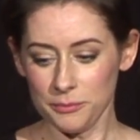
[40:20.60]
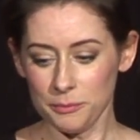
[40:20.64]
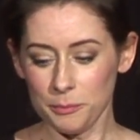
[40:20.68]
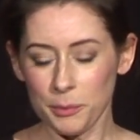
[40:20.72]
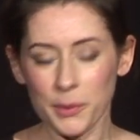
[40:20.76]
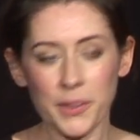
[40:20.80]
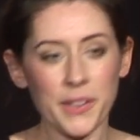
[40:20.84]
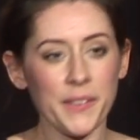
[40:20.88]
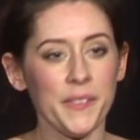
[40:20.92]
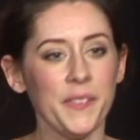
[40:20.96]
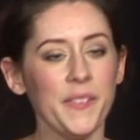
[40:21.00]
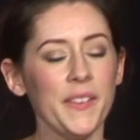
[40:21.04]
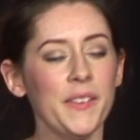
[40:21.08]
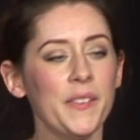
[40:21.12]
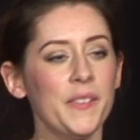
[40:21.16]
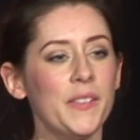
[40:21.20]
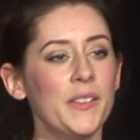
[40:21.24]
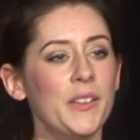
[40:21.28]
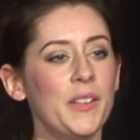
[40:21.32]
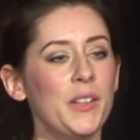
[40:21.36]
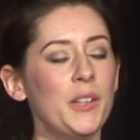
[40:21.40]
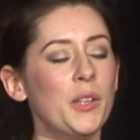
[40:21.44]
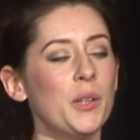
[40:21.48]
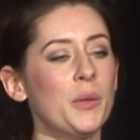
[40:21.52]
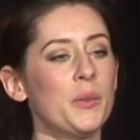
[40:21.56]
but I think
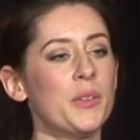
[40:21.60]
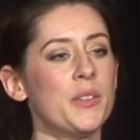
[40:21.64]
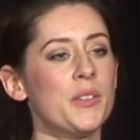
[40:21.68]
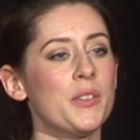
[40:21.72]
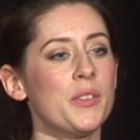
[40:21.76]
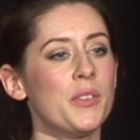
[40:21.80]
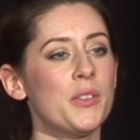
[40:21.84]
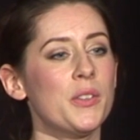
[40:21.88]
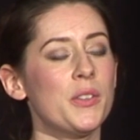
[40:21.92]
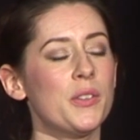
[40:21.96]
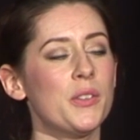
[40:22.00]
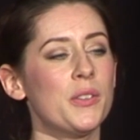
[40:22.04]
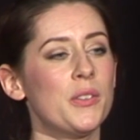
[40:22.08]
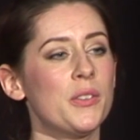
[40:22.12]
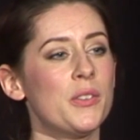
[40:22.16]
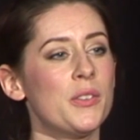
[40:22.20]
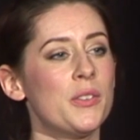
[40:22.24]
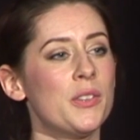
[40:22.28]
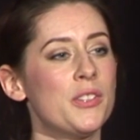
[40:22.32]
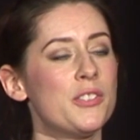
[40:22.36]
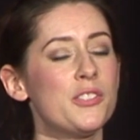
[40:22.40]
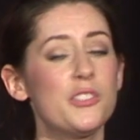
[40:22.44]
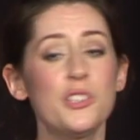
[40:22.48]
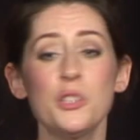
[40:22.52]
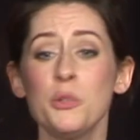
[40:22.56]
that, you know, that
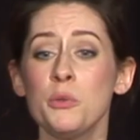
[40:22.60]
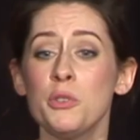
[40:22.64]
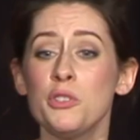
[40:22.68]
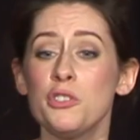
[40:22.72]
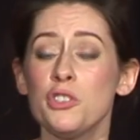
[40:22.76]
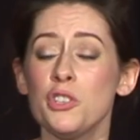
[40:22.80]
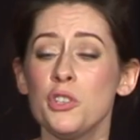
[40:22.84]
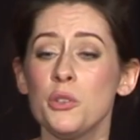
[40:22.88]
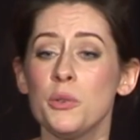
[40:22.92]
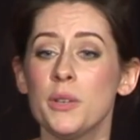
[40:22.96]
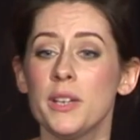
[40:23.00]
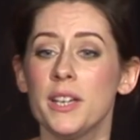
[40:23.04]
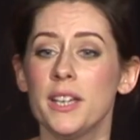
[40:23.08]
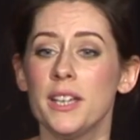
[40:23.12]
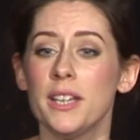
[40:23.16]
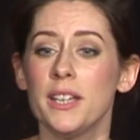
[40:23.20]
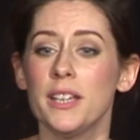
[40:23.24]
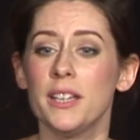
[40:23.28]
as soon as you